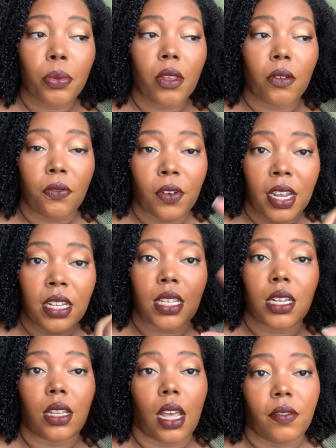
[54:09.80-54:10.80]
friends
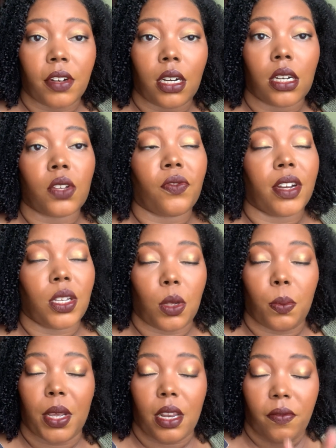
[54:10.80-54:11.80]
to lovers, friends
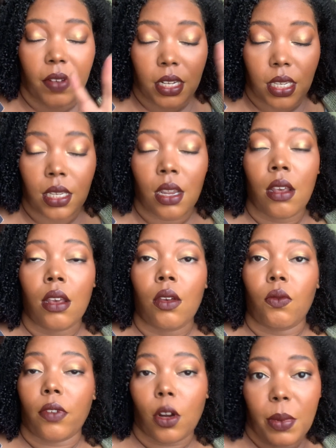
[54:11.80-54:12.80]
with benefits,
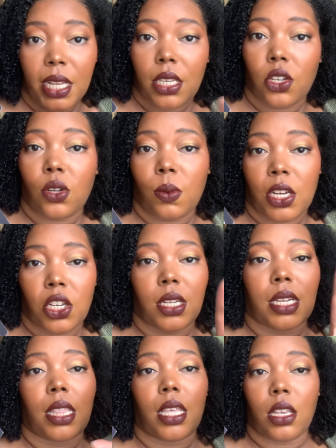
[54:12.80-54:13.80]
romance situations,
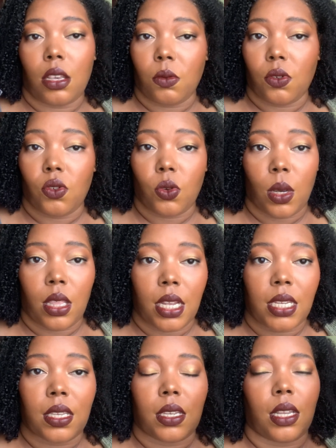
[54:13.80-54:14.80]
I think you will enjoy
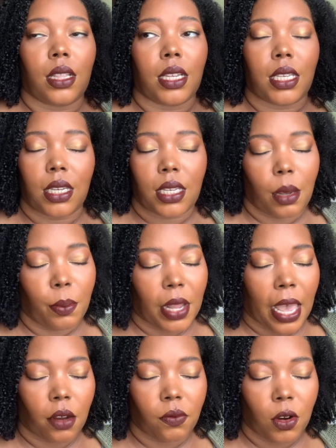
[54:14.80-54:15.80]
this. This is a
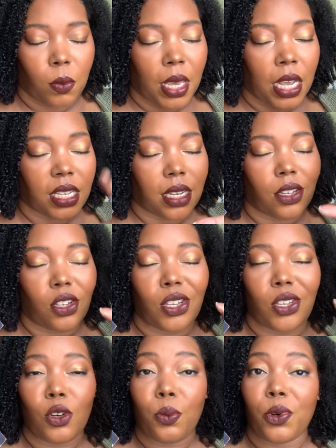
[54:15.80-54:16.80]
Black romance. It's
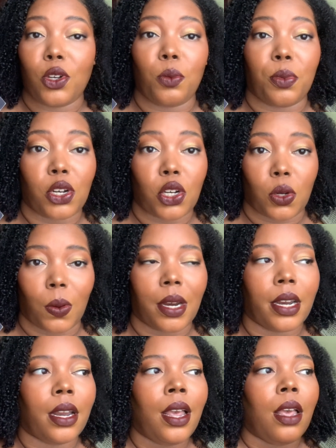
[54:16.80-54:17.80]
super duper
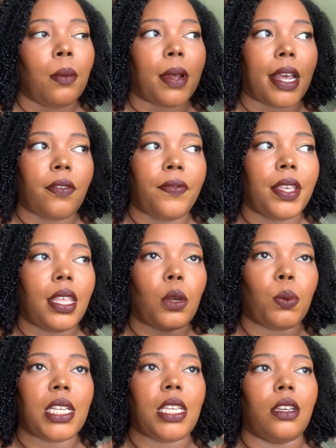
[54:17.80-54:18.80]
short, but I feel like
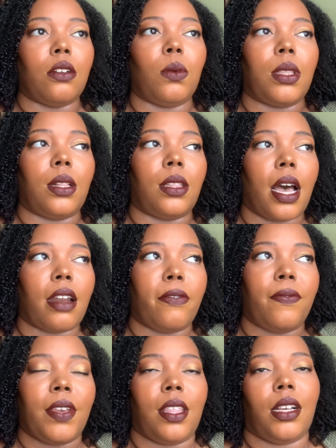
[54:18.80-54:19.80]
we deal with a lot of
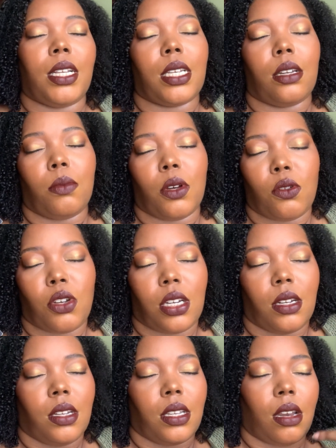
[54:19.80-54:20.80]
feelings and
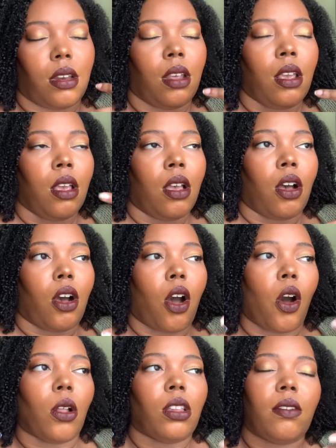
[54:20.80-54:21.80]
emotions and
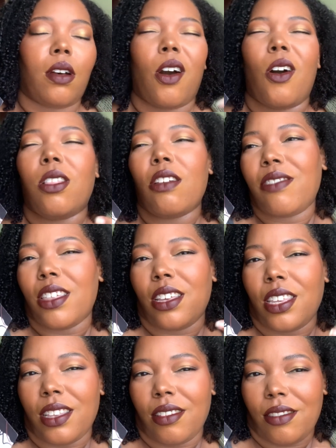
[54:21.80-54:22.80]
all of
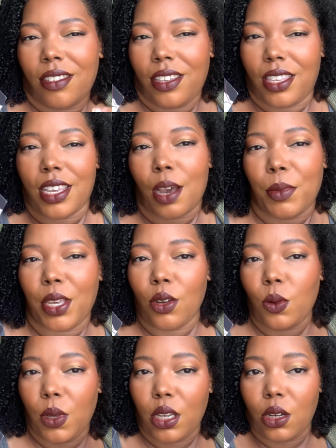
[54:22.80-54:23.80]
the yummy
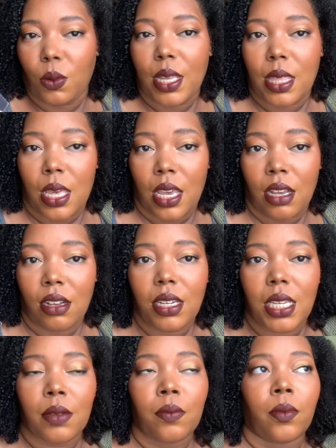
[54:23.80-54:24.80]
ooey gooey things